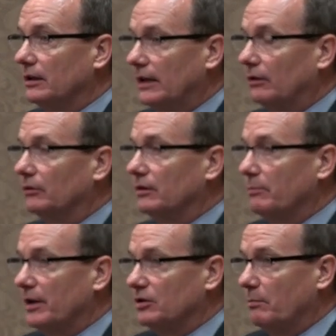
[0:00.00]
not only the
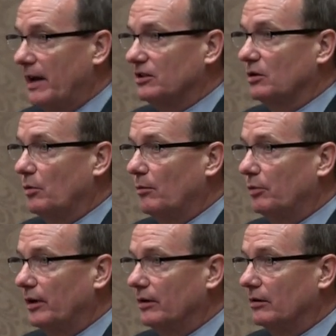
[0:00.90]
best basketball
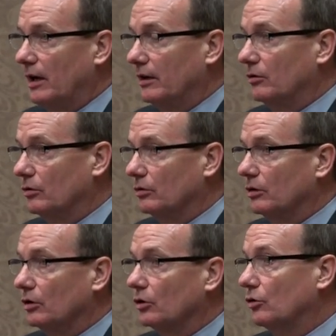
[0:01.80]
player on her
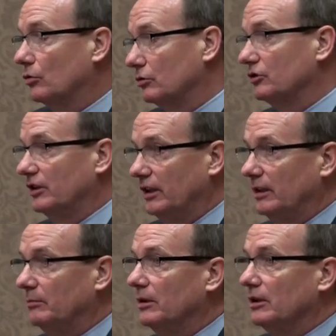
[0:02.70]
girls' team,